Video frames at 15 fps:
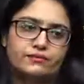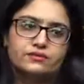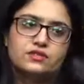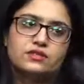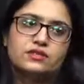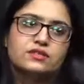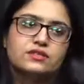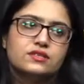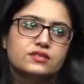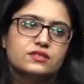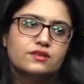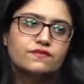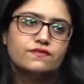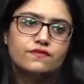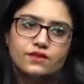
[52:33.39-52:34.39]
So this is
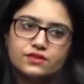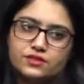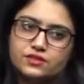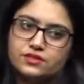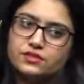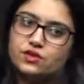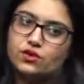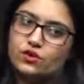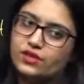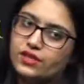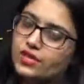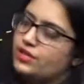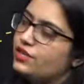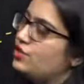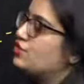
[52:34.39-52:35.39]
the first or the
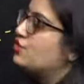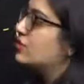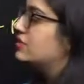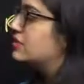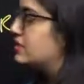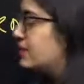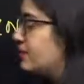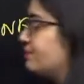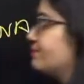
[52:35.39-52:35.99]
initial step,